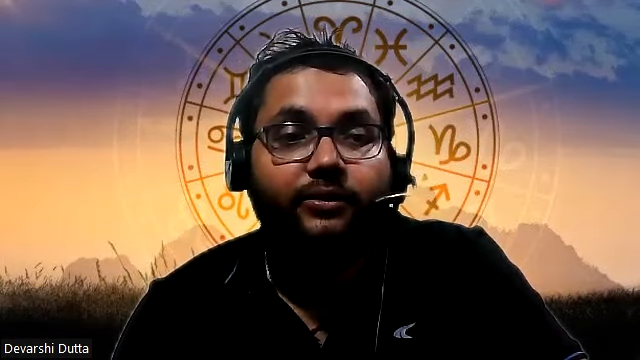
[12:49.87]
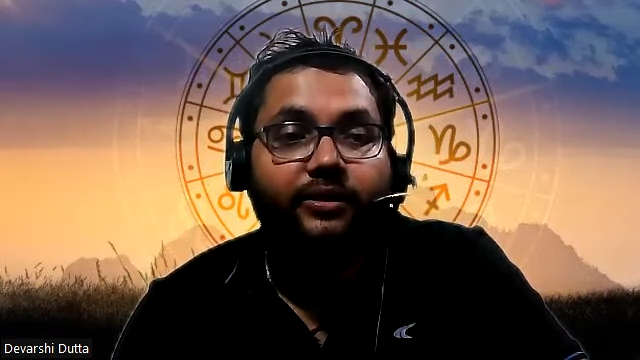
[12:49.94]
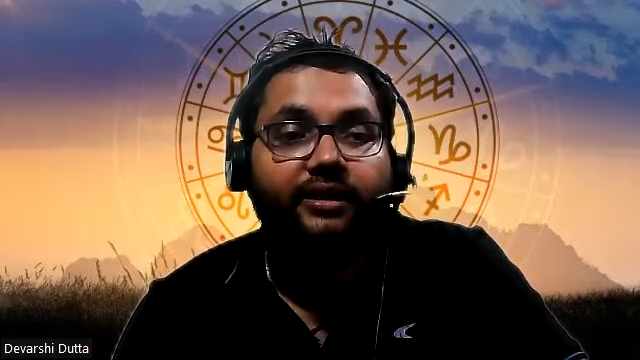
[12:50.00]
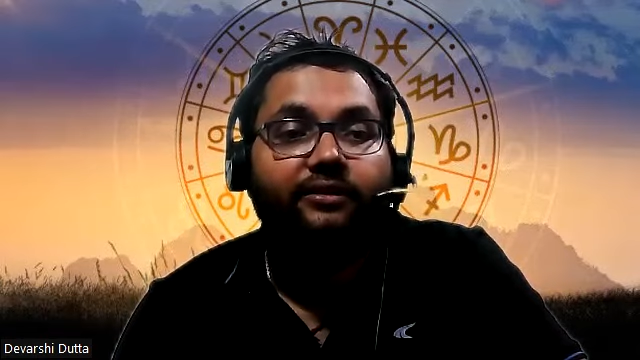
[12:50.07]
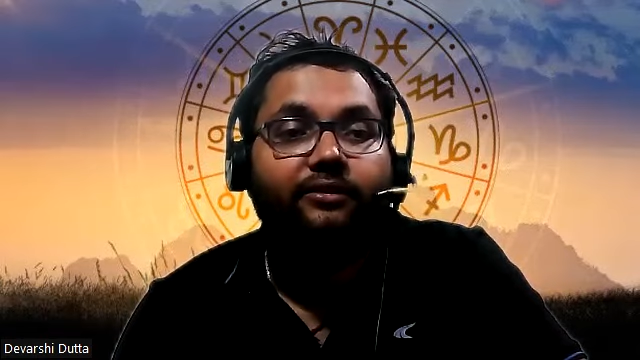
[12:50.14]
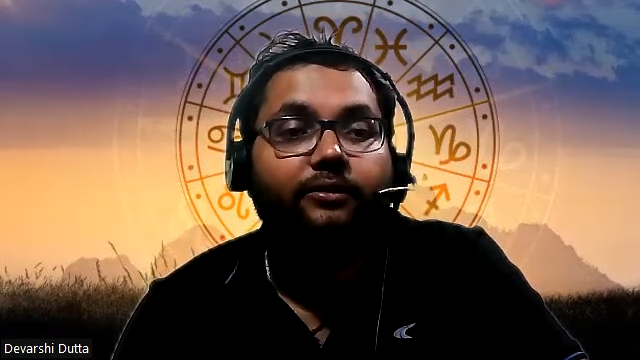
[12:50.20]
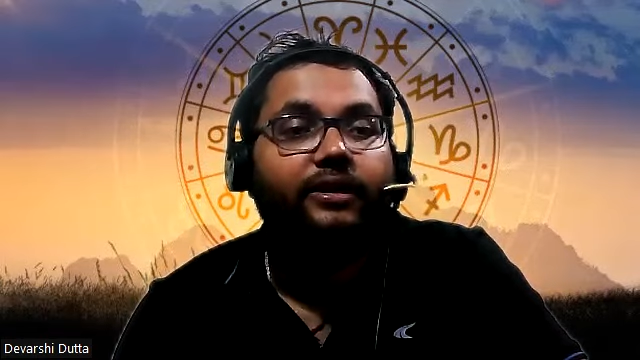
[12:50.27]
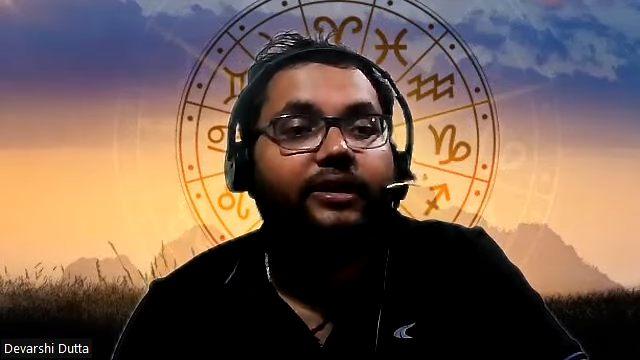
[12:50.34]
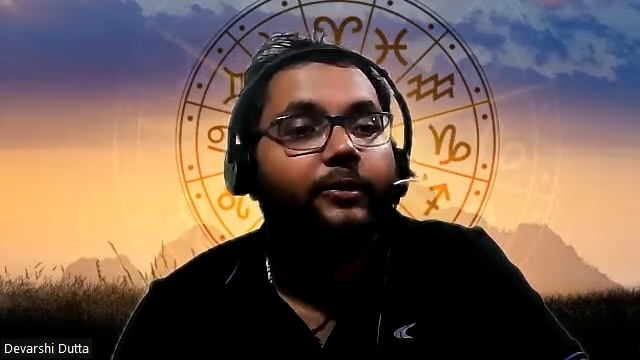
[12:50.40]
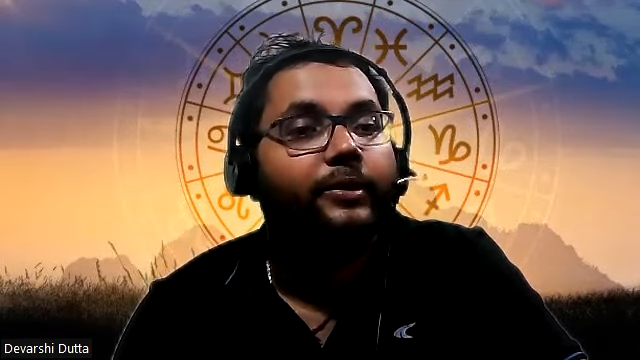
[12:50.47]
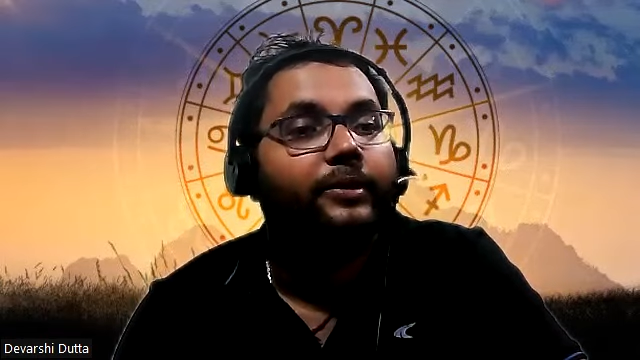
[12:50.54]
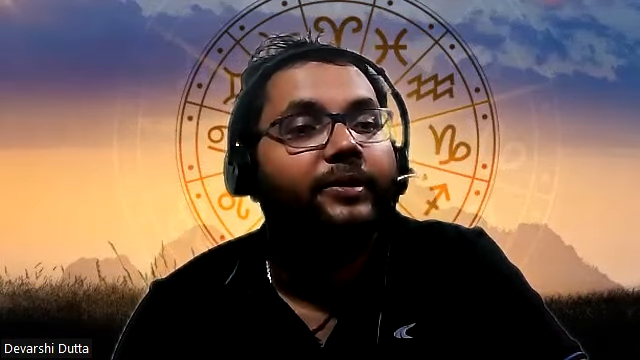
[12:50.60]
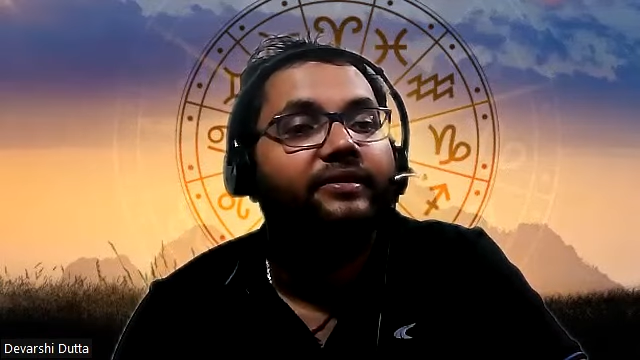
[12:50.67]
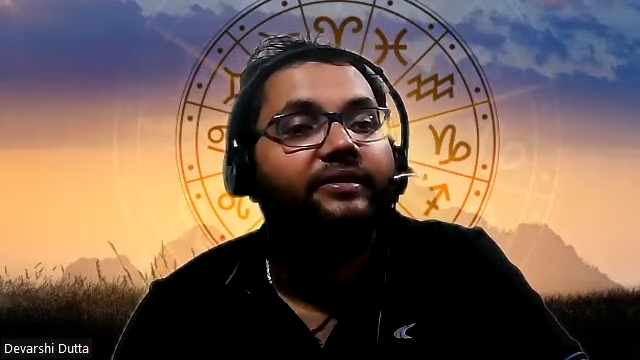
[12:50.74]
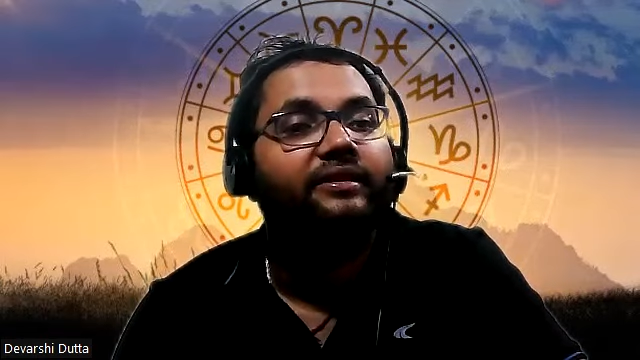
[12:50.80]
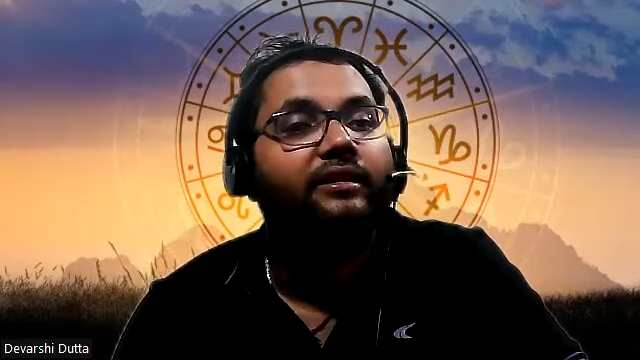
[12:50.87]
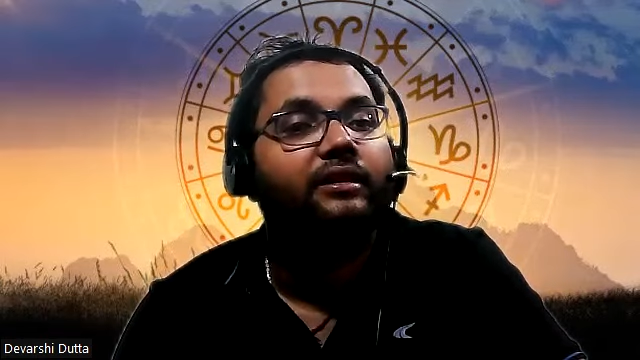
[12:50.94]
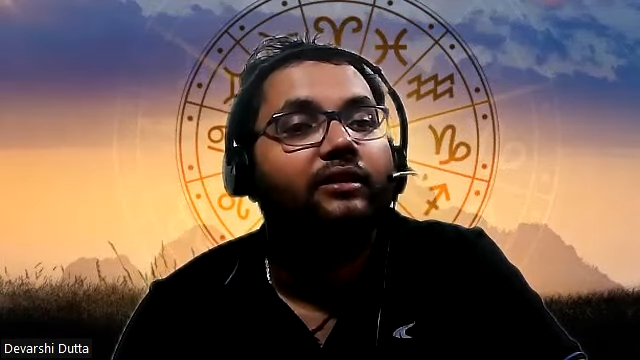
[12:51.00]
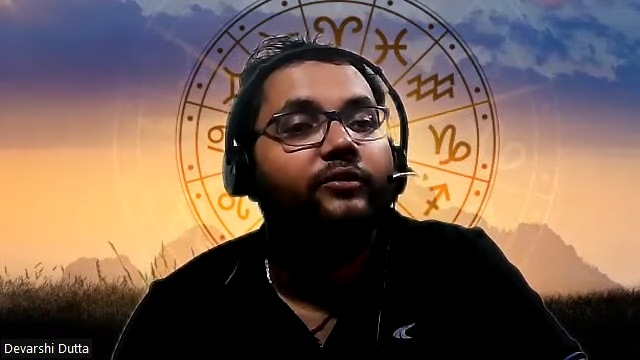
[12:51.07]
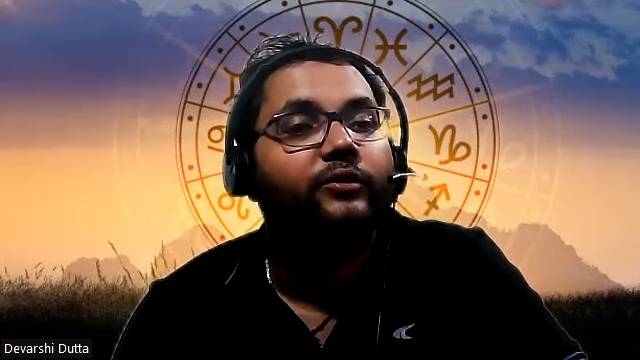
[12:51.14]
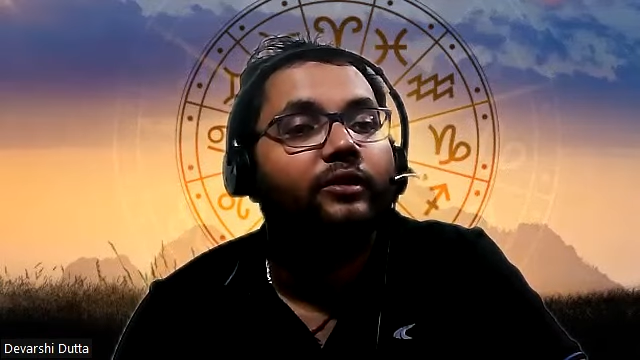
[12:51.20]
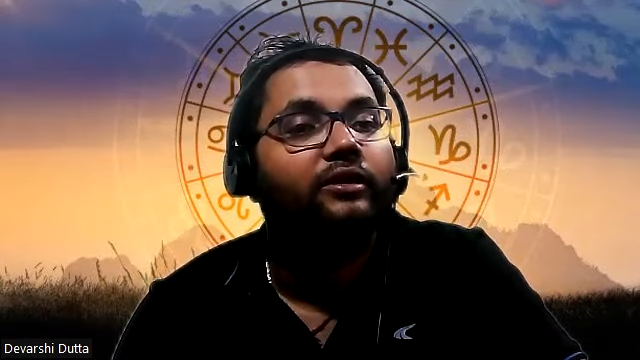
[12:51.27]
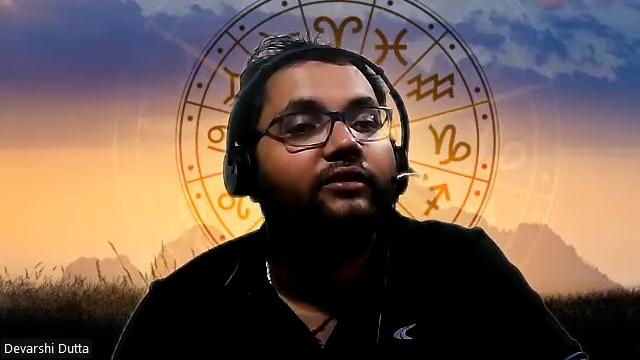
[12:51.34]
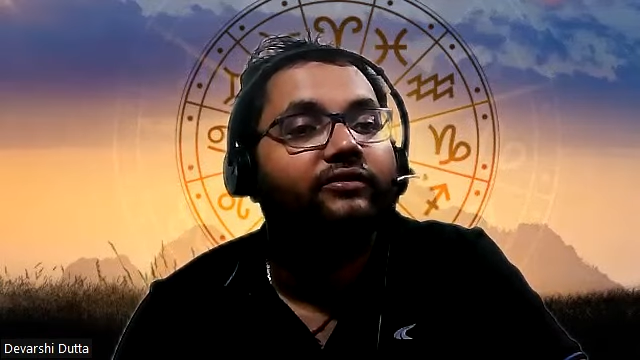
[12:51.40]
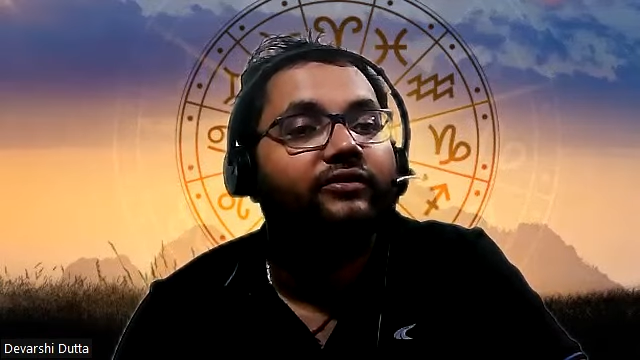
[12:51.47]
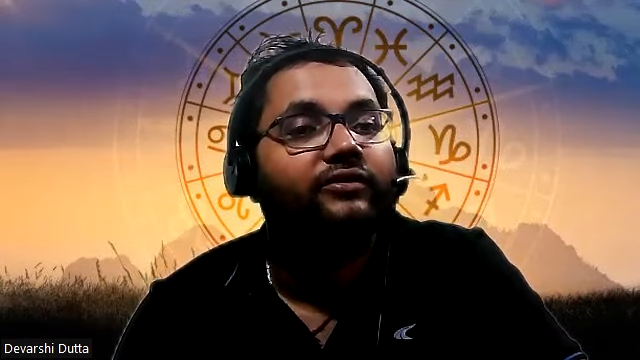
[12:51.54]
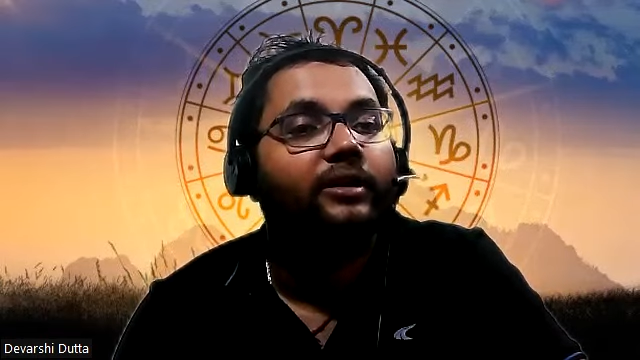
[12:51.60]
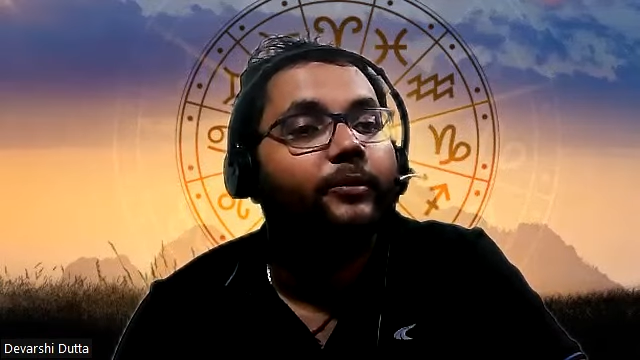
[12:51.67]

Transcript: okay so aquarius is a lover of